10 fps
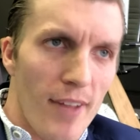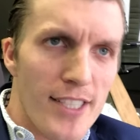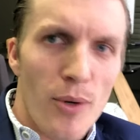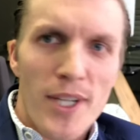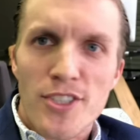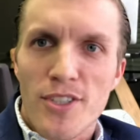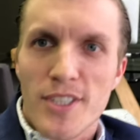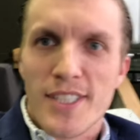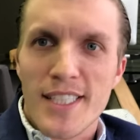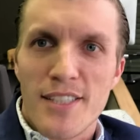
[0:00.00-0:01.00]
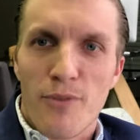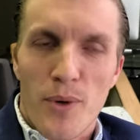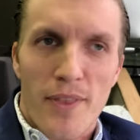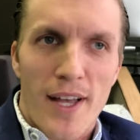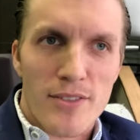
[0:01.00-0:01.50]
And so I just took
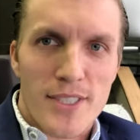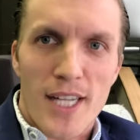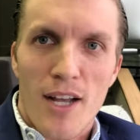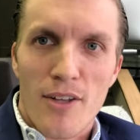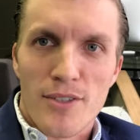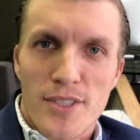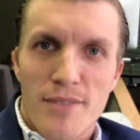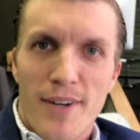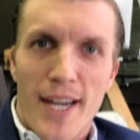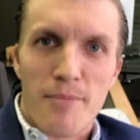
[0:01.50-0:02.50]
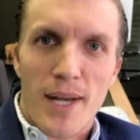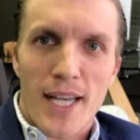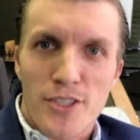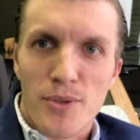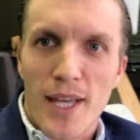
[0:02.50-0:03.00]
$64,000 divided
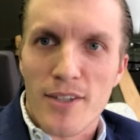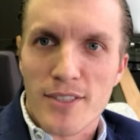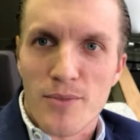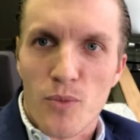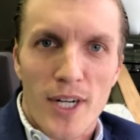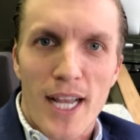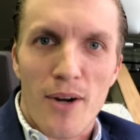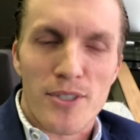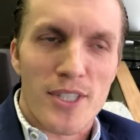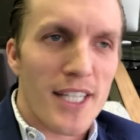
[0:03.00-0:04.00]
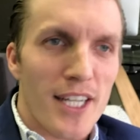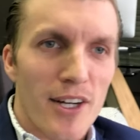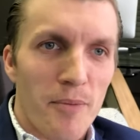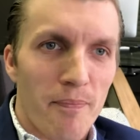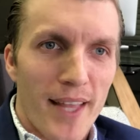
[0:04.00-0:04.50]
by 2,000 work hours in a
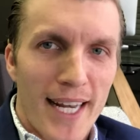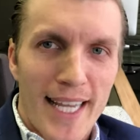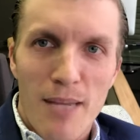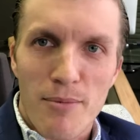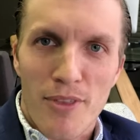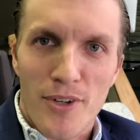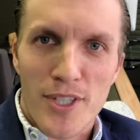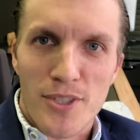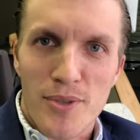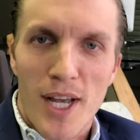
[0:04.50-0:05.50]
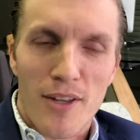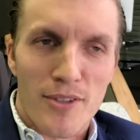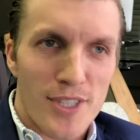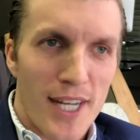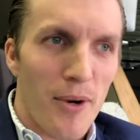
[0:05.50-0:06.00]
year, and I came to
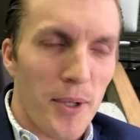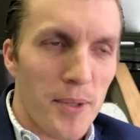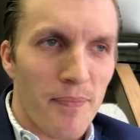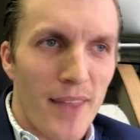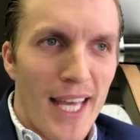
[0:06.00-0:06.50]
$32 an hour.